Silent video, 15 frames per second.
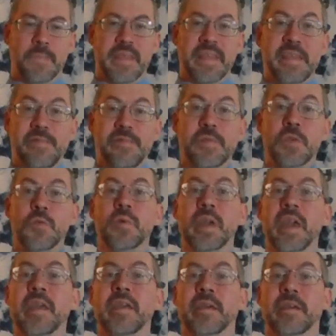If you
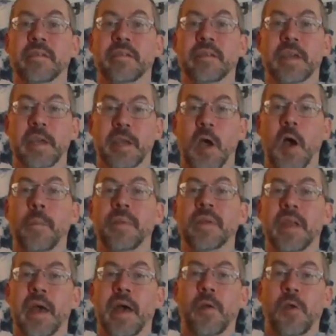can get up
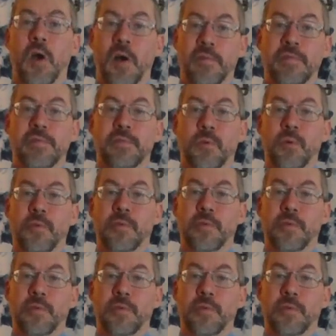and down off the floor,